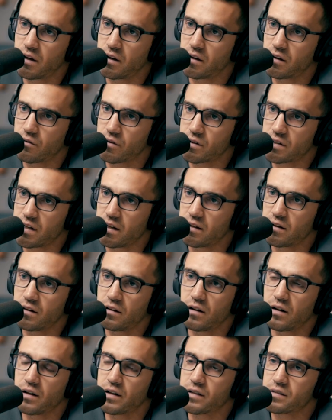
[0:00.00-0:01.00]
getting retained
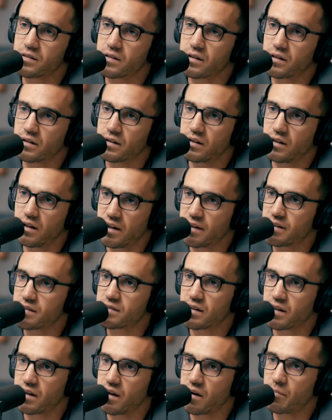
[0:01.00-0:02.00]
clients getting clients
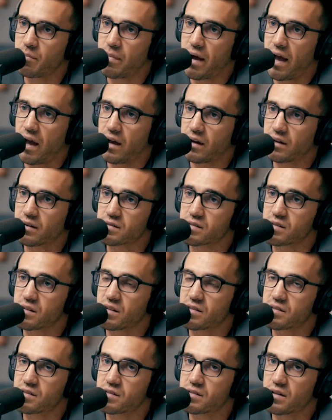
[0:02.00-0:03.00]
that come back is
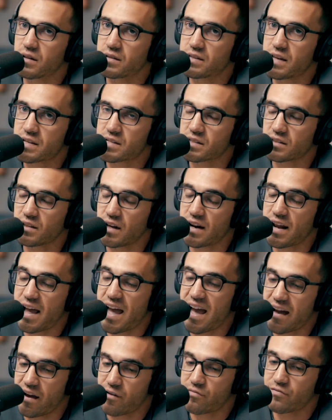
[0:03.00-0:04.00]
it's it takes a lot of
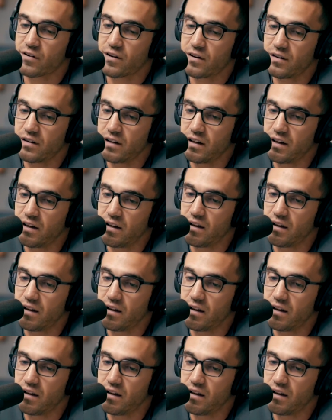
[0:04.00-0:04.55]
effort